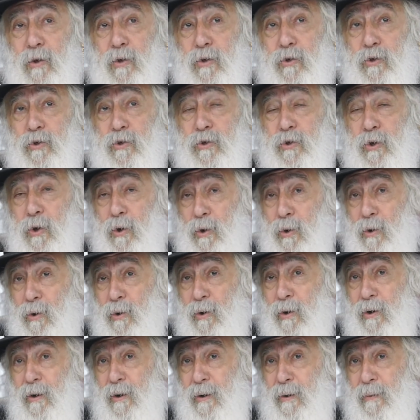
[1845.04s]

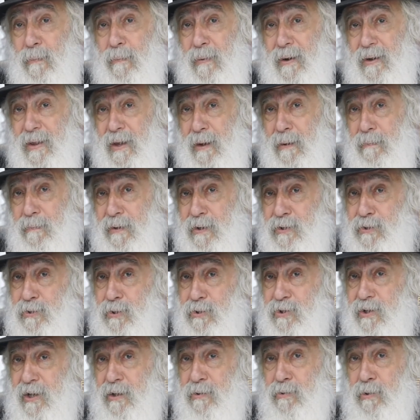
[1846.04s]
So, Madame
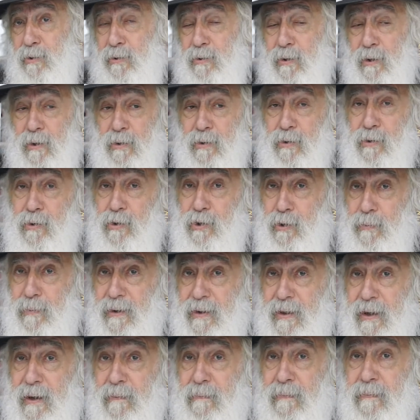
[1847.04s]
Bishoshan told her, you know,
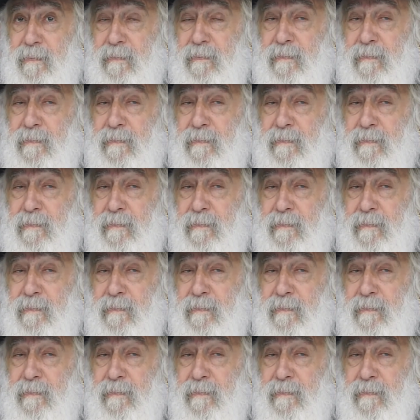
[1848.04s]
madam,